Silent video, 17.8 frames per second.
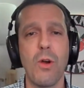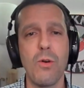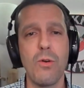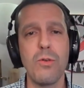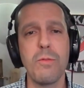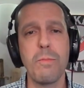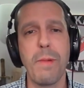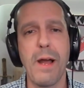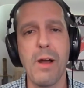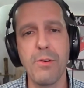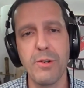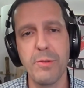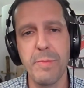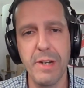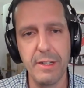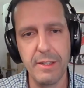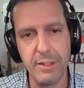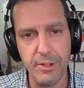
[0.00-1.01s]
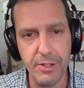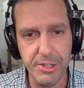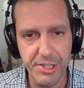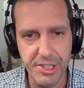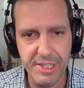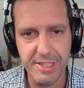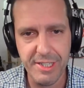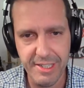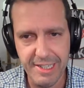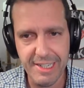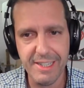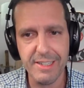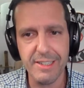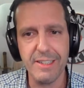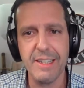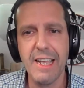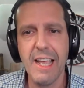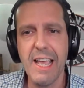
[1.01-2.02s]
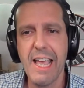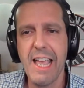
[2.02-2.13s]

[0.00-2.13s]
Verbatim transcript: own powder metallurgy steel.